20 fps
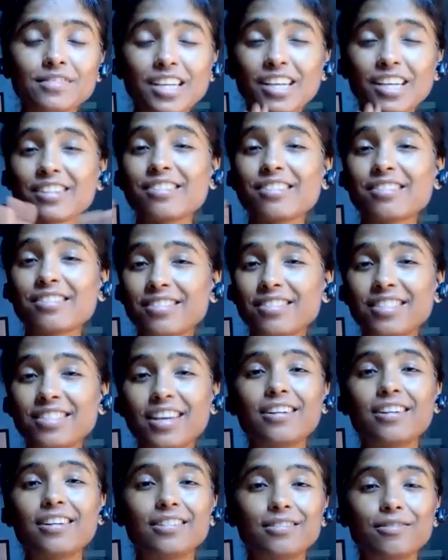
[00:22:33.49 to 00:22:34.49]
They're
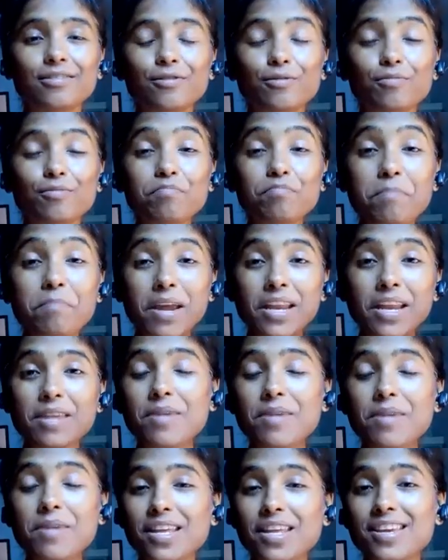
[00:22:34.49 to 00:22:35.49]
there
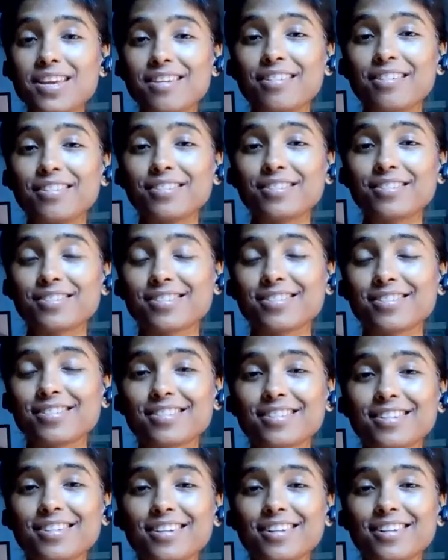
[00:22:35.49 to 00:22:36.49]
many years.
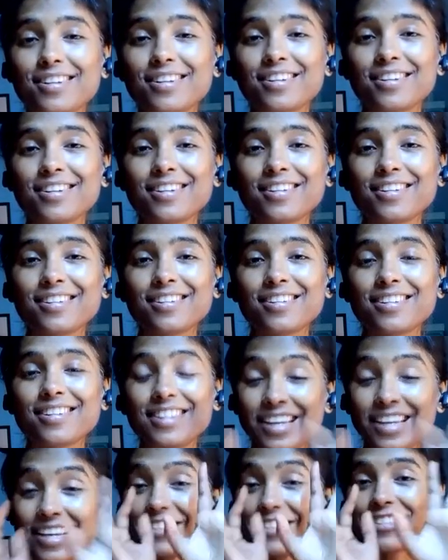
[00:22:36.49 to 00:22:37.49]

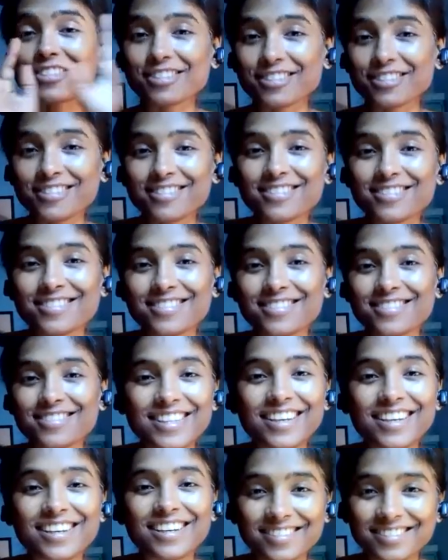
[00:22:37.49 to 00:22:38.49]
They're just
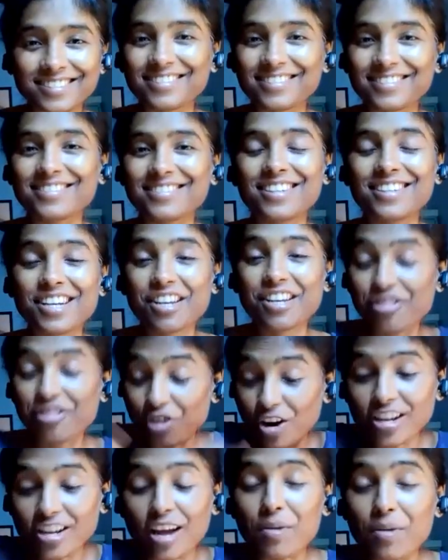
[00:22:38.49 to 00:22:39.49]
there.
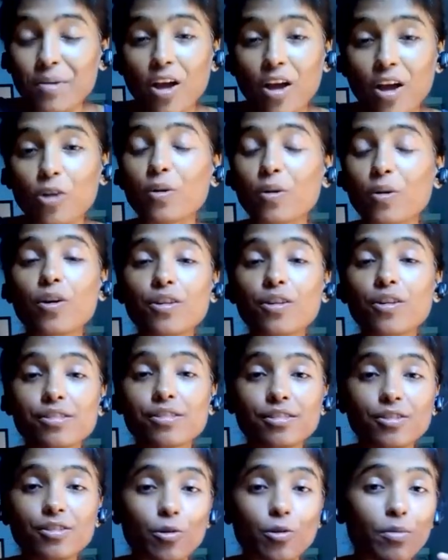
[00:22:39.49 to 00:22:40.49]
It's not coming on
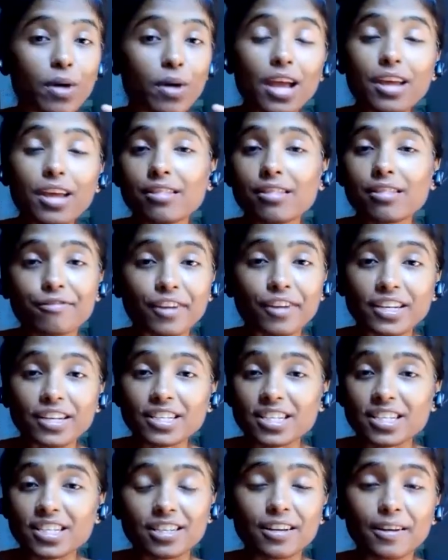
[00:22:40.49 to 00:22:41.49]
because your mala is
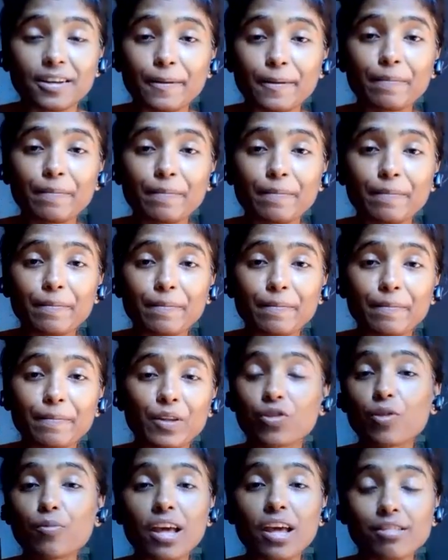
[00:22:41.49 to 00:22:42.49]
affected.
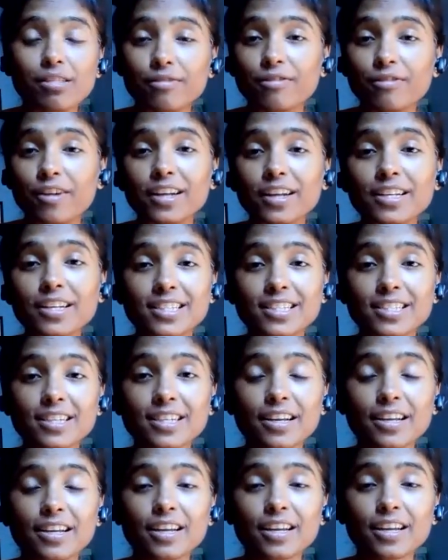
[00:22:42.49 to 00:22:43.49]
Your trimala is
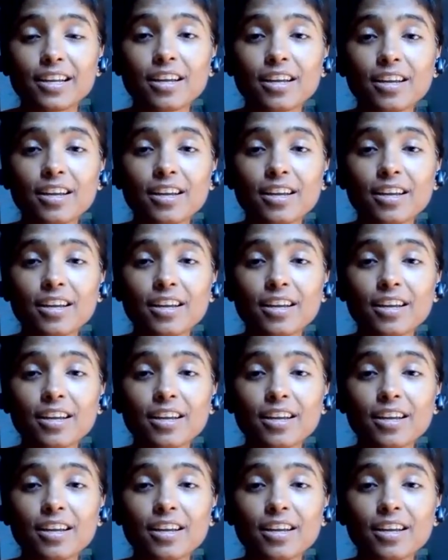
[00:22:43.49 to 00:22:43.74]
affected.